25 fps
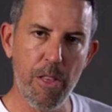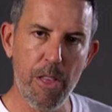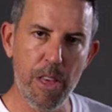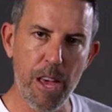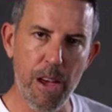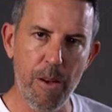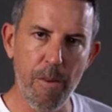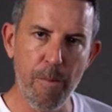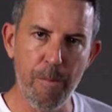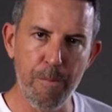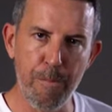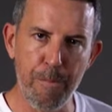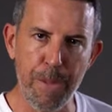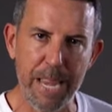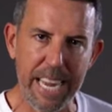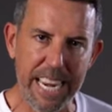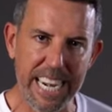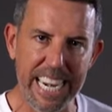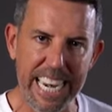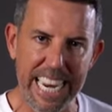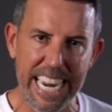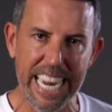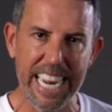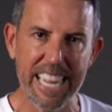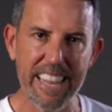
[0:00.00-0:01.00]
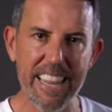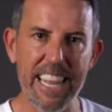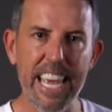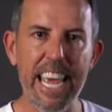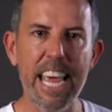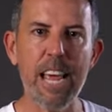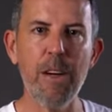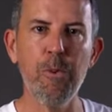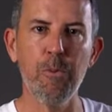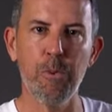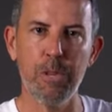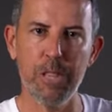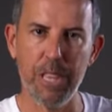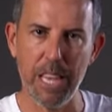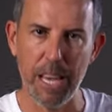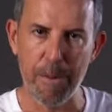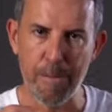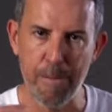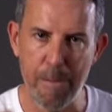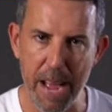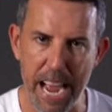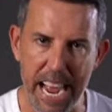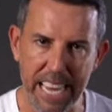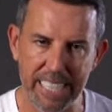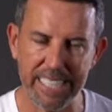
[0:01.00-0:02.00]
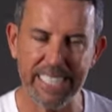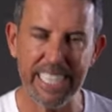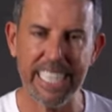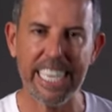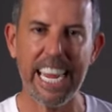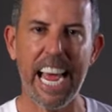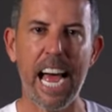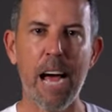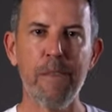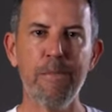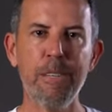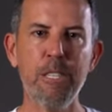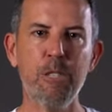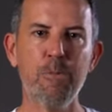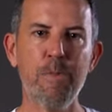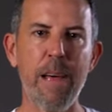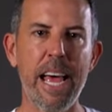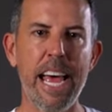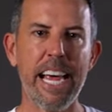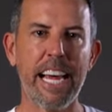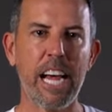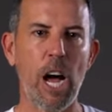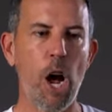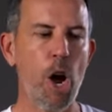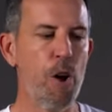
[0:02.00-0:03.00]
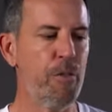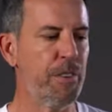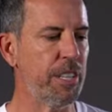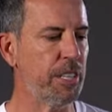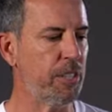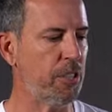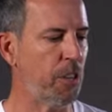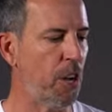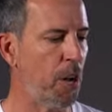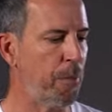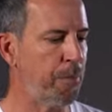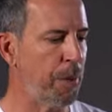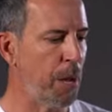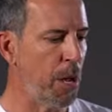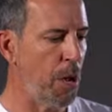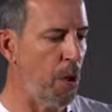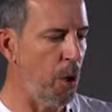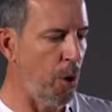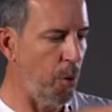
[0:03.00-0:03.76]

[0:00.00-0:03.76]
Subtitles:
the bin in there with the master garbage bag over the top.